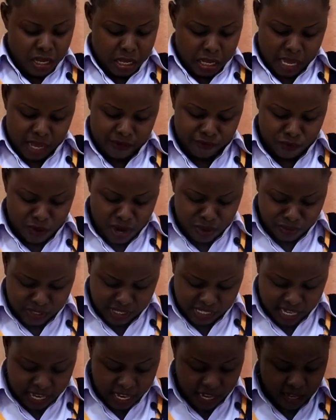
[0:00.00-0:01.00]
Everyone
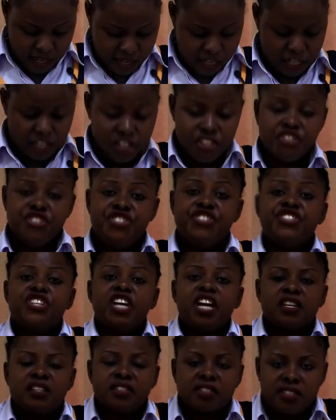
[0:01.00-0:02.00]
say
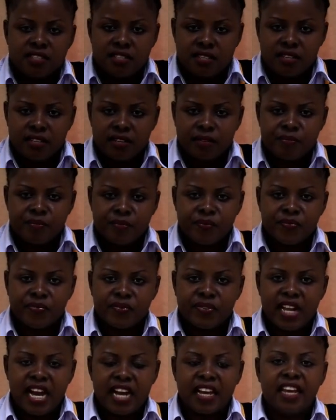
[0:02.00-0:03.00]
jet.
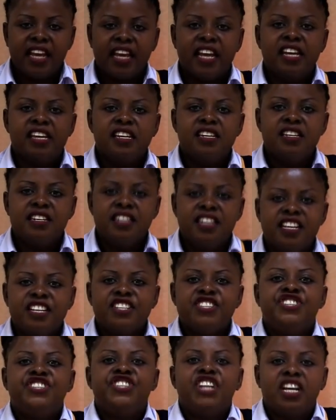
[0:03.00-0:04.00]
Again,
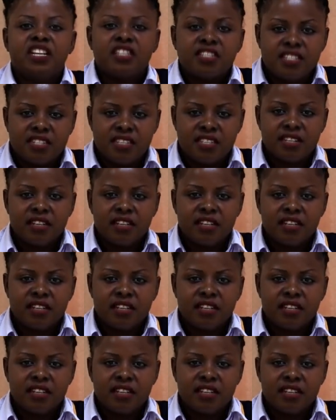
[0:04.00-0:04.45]
jet.